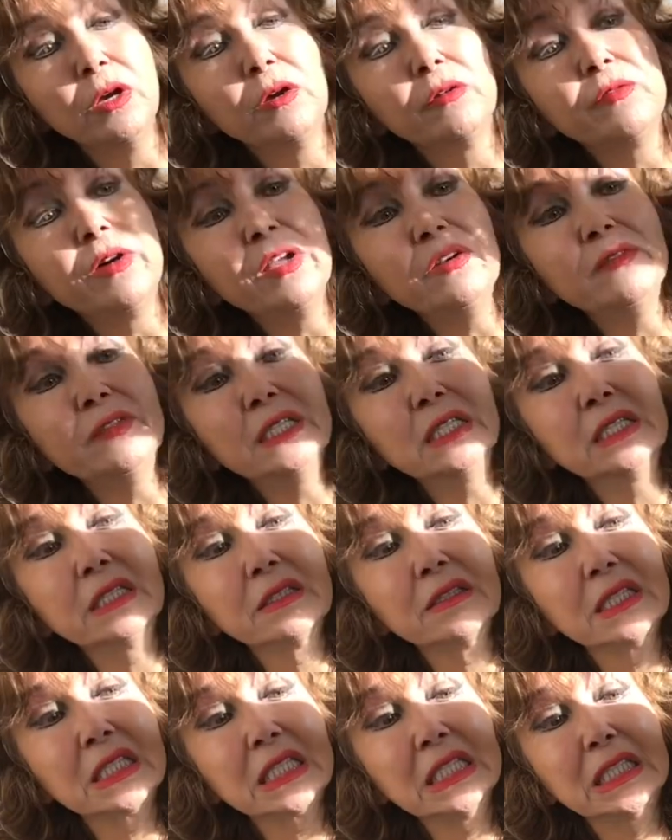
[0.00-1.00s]
When we
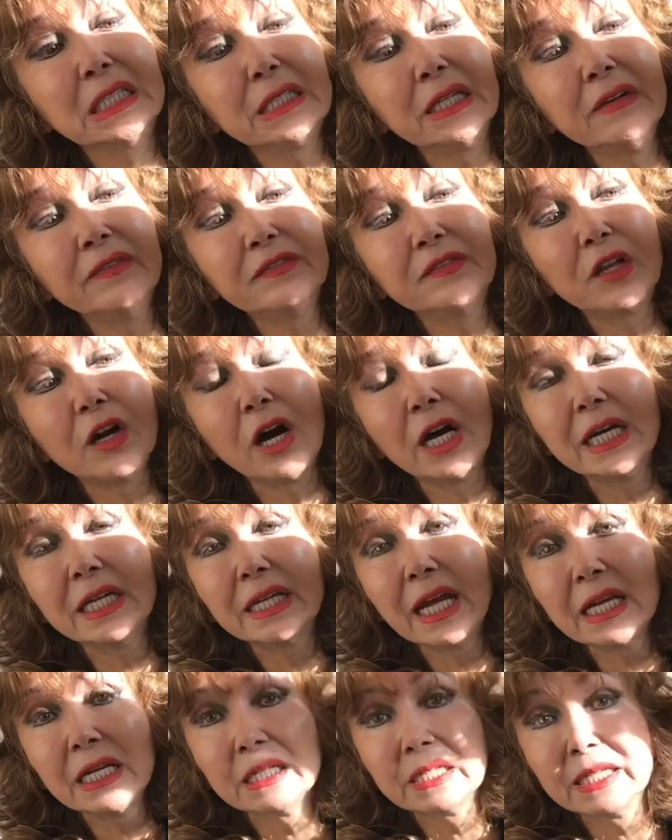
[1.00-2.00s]
receive
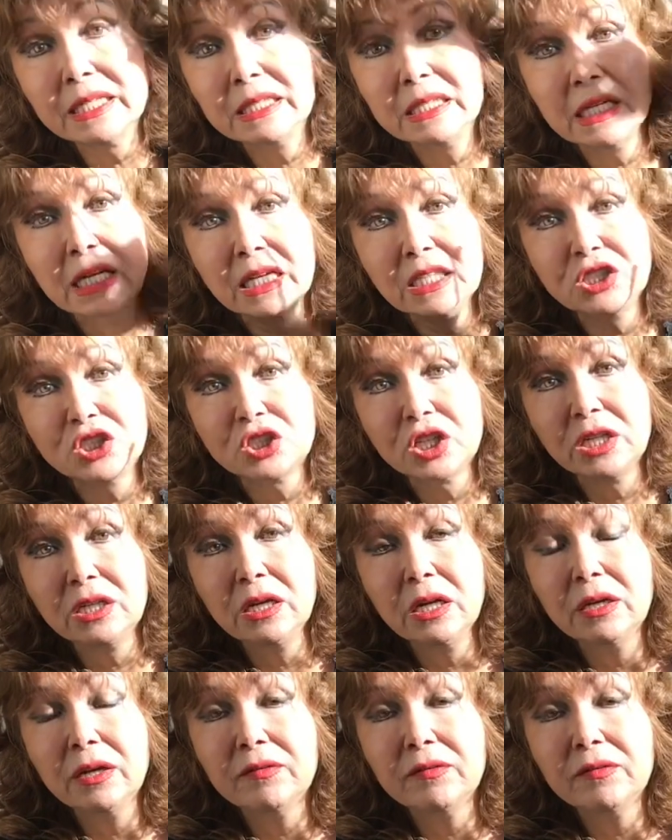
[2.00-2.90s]
direct radiation,